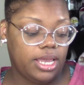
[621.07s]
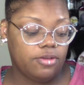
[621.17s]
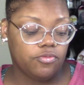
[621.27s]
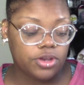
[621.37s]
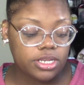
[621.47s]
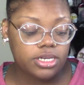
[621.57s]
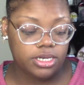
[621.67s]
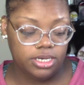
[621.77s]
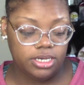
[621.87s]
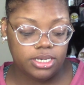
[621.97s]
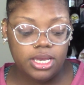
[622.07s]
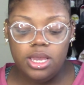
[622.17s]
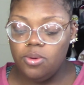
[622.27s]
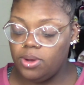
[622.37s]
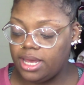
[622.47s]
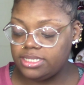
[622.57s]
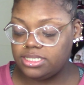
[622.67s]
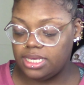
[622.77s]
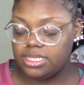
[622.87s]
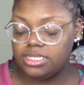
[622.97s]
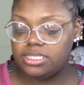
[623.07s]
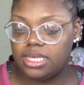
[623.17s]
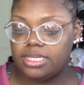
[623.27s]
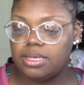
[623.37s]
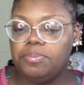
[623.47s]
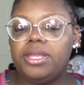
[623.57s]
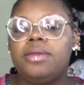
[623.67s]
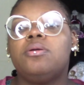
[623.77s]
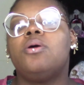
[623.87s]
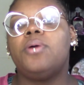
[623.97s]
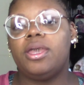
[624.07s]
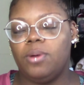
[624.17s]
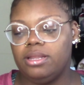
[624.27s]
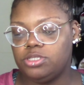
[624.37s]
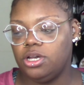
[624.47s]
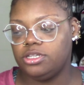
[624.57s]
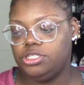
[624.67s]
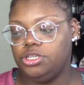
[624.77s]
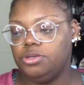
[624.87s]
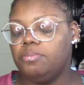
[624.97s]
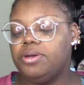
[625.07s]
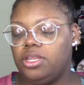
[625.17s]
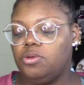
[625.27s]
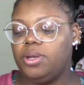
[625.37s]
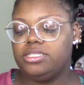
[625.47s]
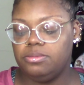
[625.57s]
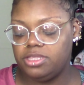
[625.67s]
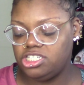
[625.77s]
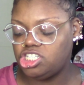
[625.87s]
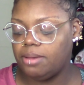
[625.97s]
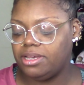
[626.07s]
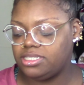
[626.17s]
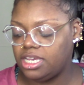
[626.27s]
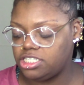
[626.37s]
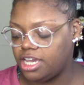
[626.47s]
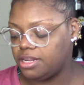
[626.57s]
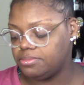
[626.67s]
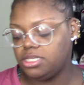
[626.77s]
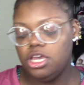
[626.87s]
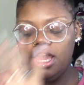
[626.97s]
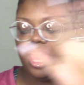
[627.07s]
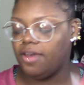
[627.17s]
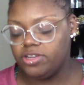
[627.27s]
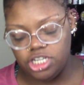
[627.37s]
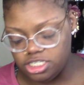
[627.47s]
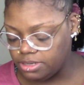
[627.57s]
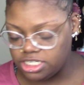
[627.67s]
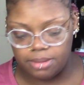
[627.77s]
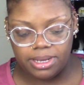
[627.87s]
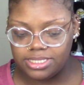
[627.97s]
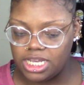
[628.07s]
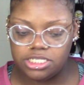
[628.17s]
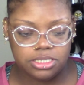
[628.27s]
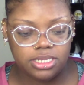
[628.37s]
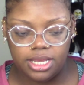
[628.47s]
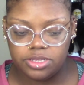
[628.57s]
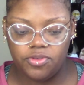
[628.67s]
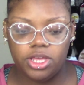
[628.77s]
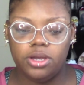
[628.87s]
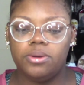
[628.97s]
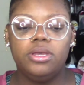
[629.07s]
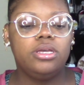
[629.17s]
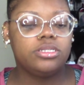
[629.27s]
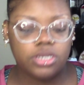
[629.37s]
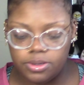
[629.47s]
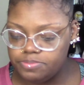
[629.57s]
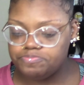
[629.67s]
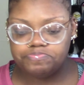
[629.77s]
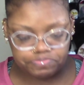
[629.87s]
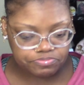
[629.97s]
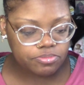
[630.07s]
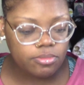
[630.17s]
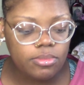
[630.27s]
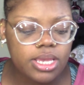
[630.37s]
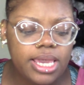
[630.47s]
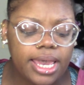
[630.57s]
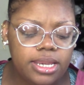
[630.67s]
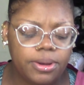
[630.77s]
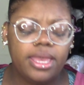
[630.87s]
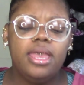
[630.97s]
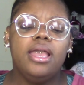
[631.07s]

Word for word: I really could when I say these things. I'm putting away, while I'm talking to you, I'm putting away some of the Shop My Stash items. I haven't changed my Shop My Stash since the last video. So, yeah, anyway.